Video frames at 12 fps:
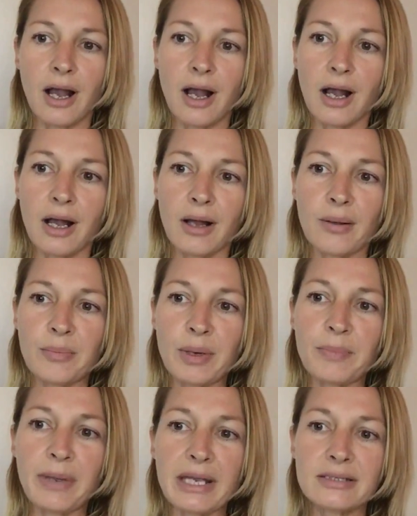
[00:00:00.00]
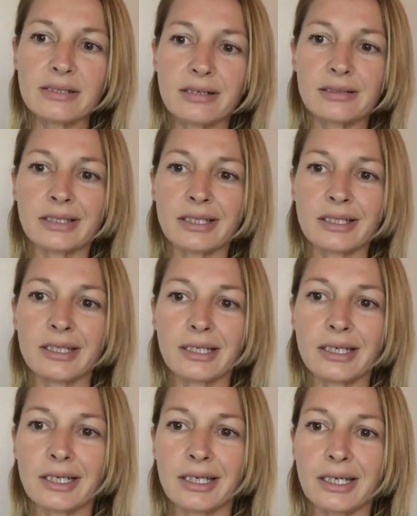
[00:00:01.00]
Uh, but basically,
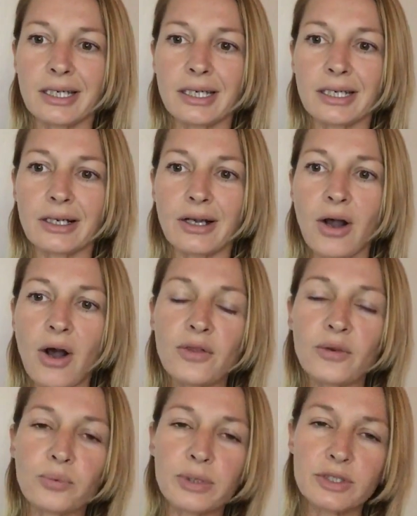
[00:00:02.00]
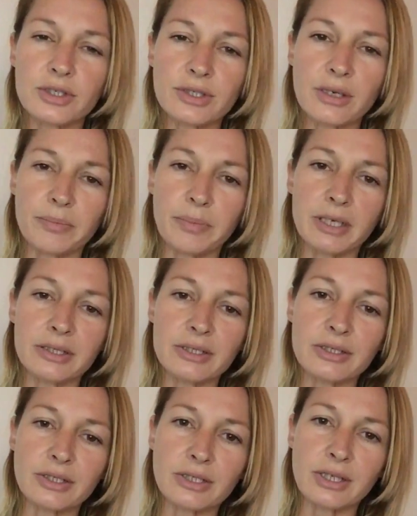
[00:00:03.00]
all the riches and
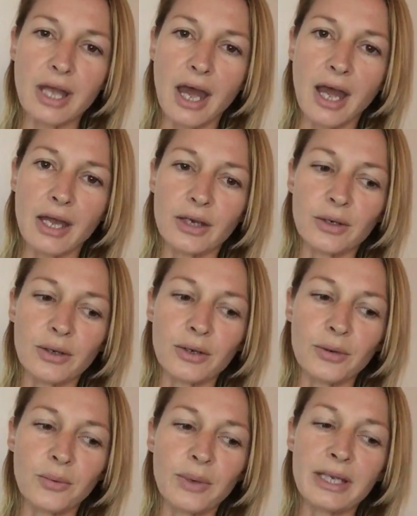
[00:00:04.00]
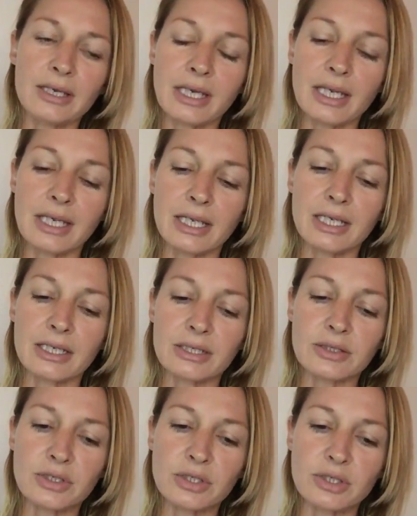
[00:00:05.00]
abundance that we need
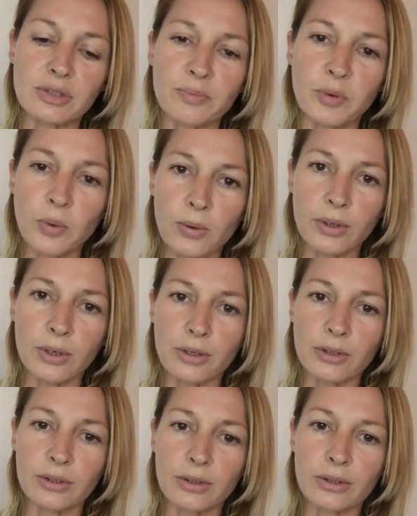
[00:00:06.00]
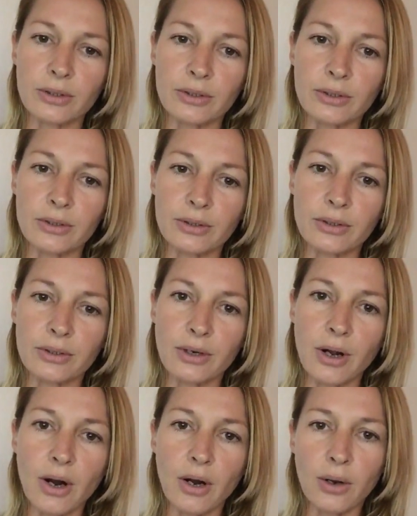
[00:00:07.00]
to support
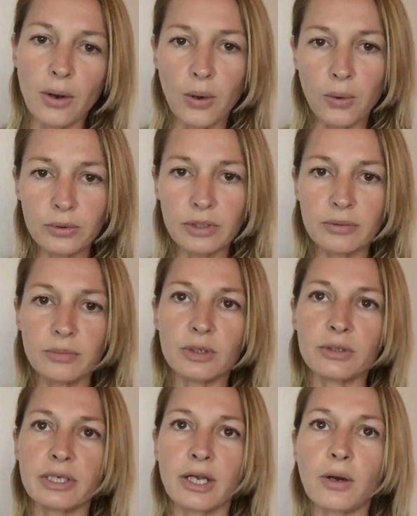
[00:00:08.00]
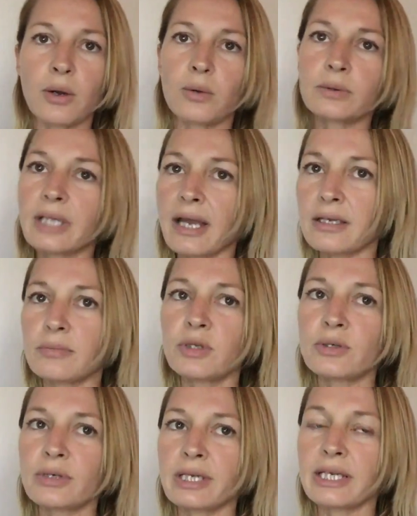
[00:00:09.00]
our own community, our own light
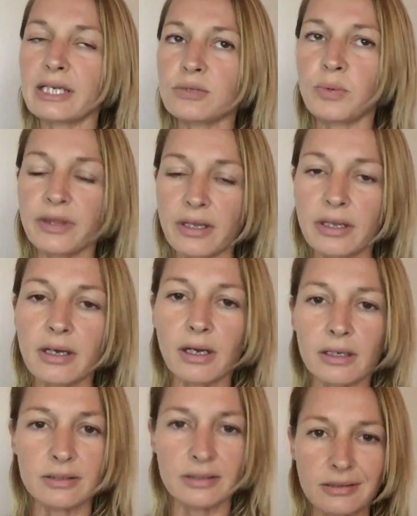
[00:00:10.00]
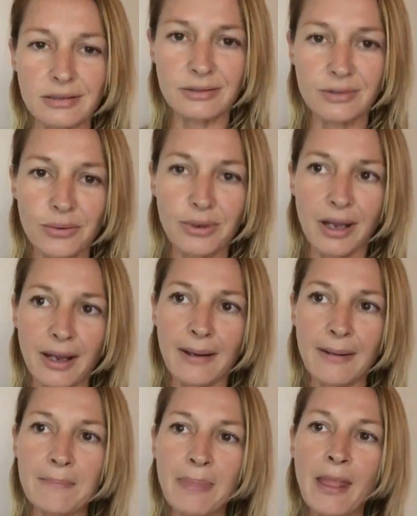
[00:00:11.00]
community, is within us
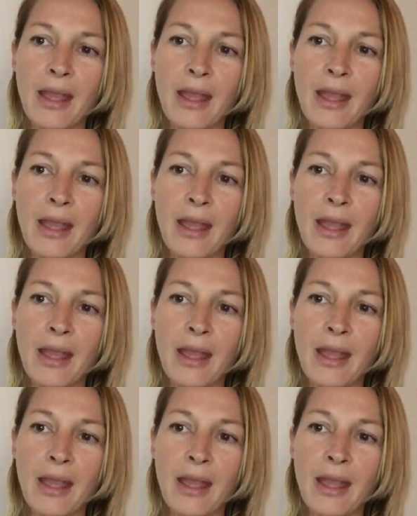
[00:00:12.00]
okay?